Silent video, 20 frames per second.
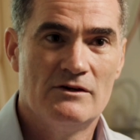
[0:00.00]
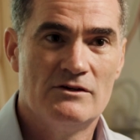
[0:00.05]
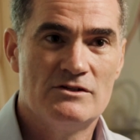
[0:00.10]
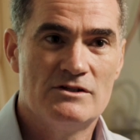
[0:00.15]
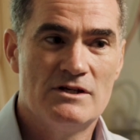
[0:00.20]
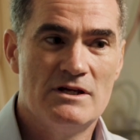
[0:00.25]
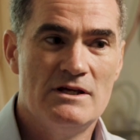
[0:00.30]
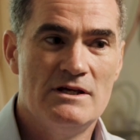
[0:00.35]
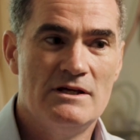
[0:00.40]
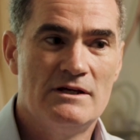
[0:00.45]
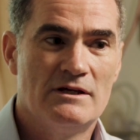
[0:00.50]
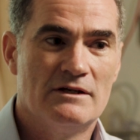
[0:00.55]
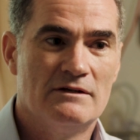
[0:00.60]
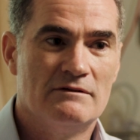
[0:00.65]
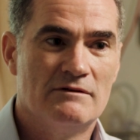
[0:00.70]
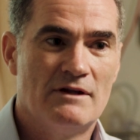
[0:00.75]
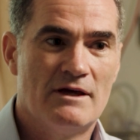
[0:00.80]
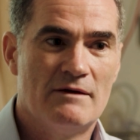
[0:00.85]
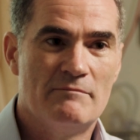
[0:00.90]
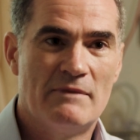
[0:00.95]
She
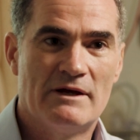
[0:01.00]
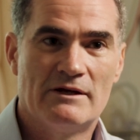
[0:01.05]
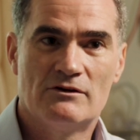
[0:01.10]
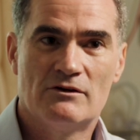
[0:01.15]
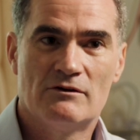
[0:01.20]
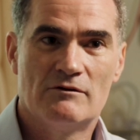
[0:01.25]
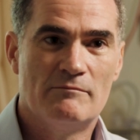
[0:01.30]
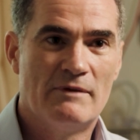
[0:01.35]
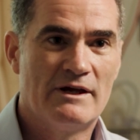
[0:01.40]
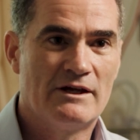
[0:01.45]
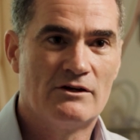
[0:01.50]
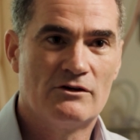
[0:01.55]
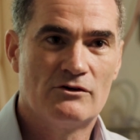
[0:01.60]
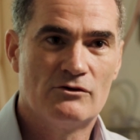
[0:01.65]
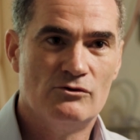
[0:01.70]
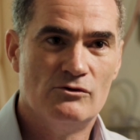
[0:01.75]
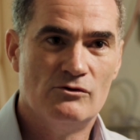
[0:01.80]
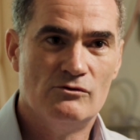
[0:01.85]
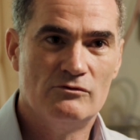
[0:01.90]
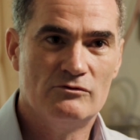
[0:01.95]
can make a
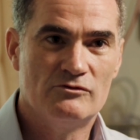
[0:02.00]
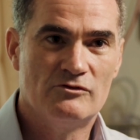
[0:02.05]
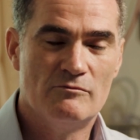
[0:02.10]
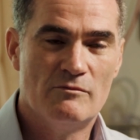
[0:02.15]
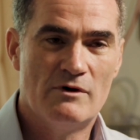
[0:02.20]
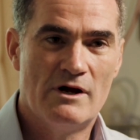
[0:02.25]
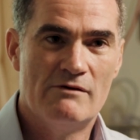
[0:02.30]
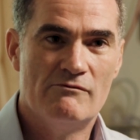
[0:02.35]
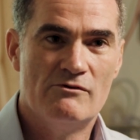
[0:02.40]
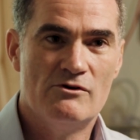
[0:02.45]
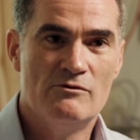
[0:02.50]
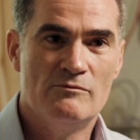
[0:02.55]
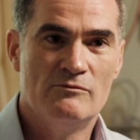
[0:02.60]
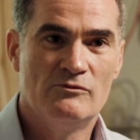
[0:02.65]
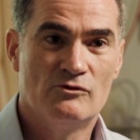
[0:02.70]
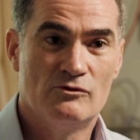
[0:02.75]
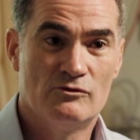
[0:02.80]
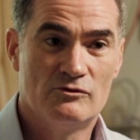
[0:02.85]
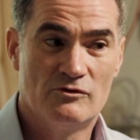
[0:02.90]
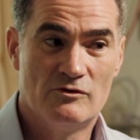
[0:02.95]
call to my
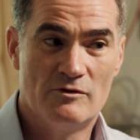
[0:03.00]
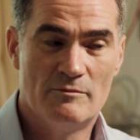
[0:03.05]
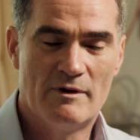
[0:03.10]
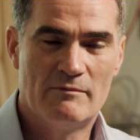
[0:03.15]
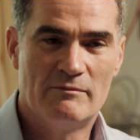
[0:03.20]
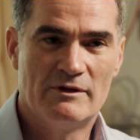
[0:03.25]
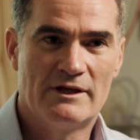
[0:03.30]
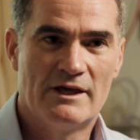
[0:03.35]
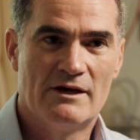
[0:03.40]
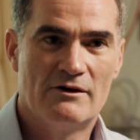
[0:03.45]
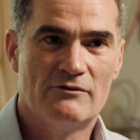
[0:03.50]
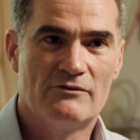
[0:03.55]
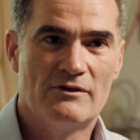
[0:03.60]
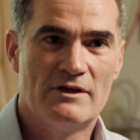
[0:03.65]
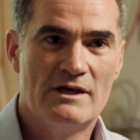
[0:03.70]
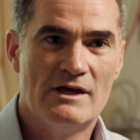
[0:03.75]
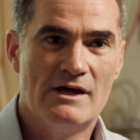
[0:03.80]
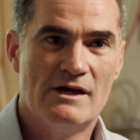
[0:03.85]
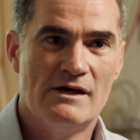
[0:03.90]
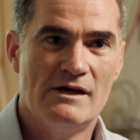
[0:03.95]
rooms or to the public health
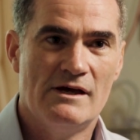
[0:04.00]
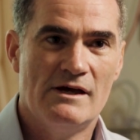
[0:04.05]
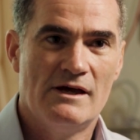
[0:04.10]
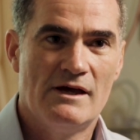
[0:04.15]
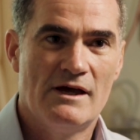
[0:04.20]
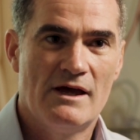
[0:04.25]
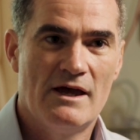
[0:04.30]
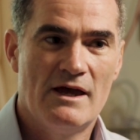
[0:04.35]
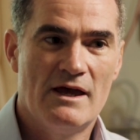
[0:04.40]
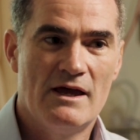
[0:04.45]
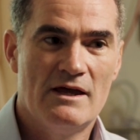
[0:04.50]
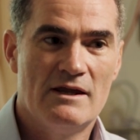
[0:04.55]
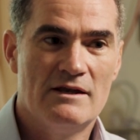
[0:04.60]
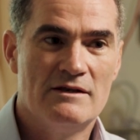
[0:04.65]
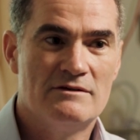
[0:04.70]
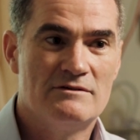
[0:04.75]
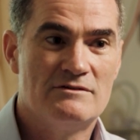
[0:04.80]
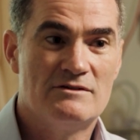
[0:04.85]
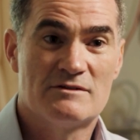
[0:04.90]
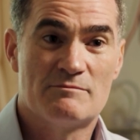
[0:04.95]
here
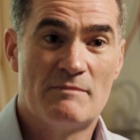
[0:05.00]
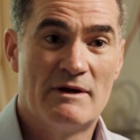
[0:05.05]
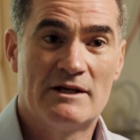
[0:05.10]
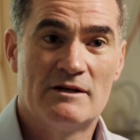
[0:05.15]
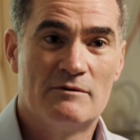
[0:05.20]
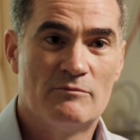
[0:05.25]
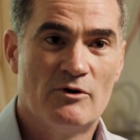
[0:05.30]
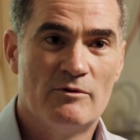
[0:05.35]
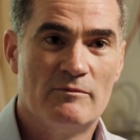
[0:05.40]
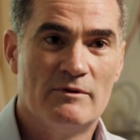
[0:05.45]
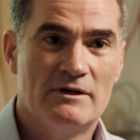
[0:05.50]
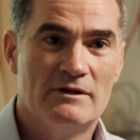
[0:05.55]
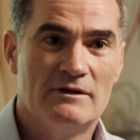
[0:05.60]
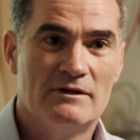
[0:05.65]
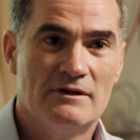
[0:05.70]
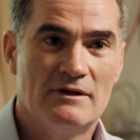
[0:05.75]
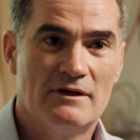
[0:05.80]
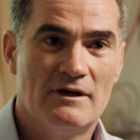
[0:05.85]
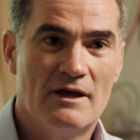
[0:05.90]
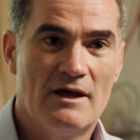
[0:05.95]
and just make an appointment.
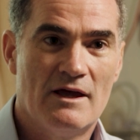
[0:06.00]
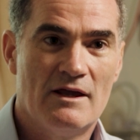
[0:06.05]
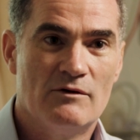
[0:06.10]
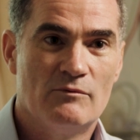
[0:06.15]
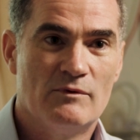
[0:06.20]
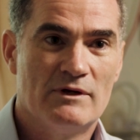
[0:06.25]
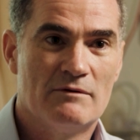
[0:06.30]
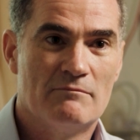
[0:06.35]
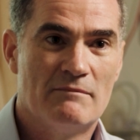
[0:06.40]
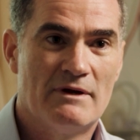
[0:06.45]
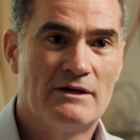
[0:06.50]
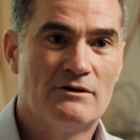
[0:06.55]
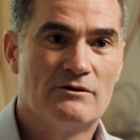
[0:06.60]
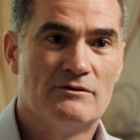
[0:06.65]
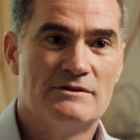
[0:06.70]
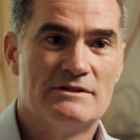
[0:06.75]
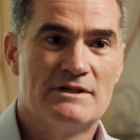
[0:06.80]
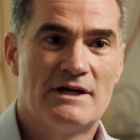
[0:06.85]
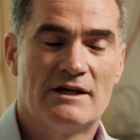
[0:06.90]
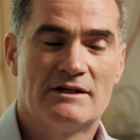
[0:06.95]
And we can make
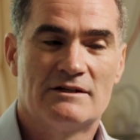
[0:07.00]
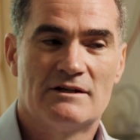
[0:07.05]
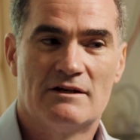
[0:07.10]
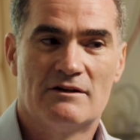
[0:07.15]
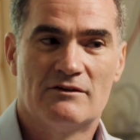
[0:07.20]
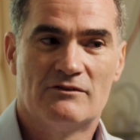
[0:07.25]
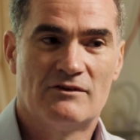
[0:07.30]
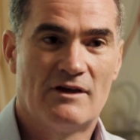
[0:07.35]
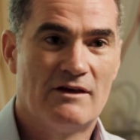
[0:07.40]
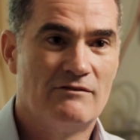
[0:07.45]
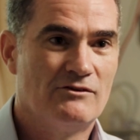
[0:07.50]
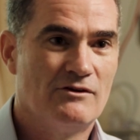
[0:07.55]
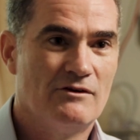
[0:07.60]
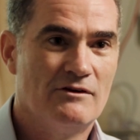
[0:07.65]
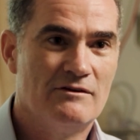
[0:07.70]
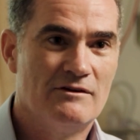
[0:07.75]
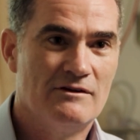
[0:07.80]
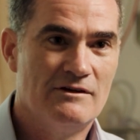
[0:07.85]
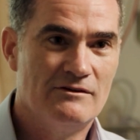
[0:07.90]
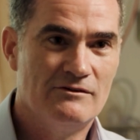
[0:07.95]
contact, and it saves
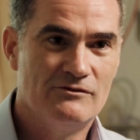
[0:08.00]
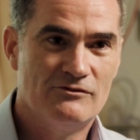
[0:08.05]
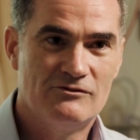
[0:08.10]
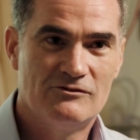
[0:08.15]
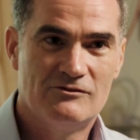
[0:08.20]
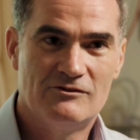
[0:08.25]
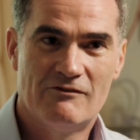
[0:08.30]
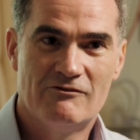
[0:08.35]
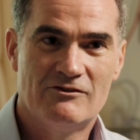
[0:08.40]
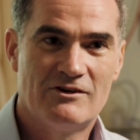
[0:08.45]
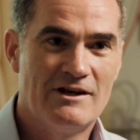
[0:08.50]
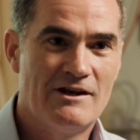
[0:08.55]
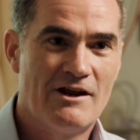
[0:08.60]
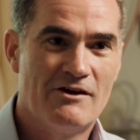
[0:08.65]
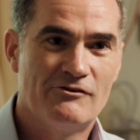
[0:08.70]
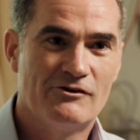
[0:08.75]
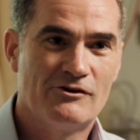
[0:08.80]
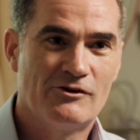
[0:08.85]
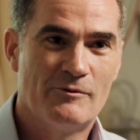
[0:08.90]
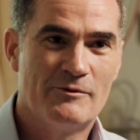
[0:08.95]
her the
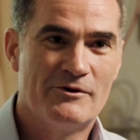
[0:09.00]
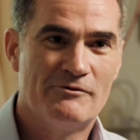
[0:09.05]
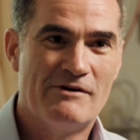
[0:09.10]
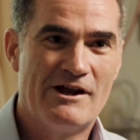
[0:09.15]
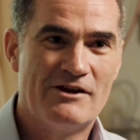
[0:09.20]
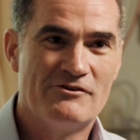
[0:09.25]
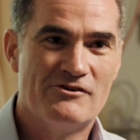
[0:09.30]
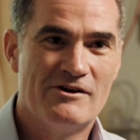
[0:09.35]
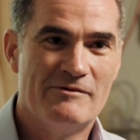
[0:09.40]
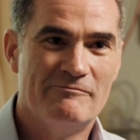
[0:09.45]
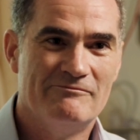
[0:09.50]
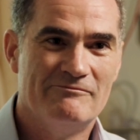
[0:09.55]
1,700-kilometre round trip.